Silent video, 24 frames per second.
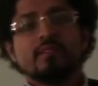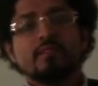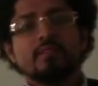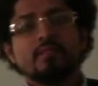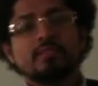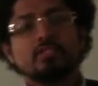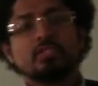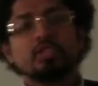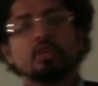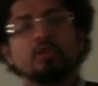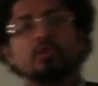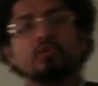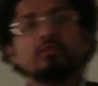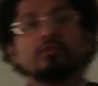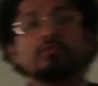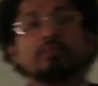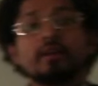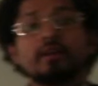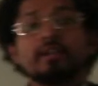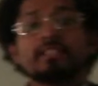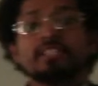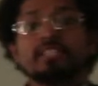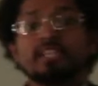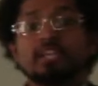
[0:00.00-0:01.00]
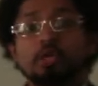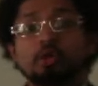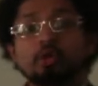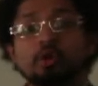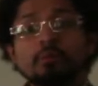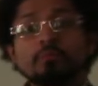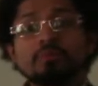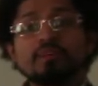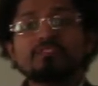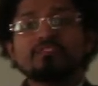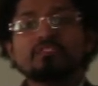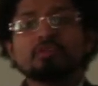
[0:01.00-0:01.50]
So it's an
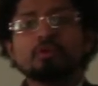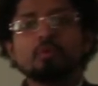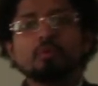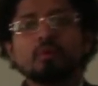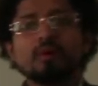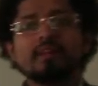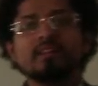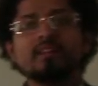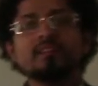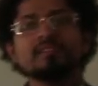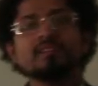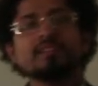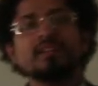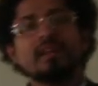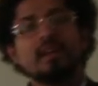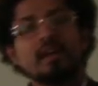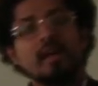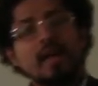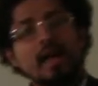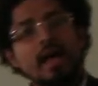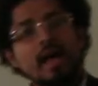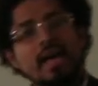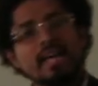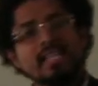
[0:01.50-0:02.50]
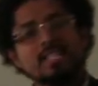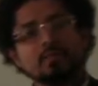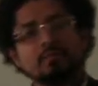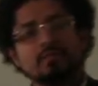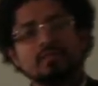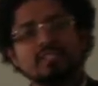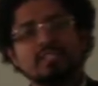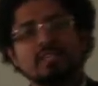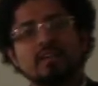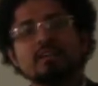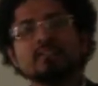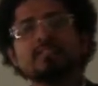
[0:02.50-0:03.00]
agreement of two wills. As a
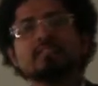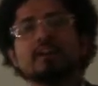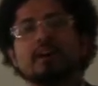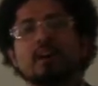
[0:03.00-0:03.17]
result,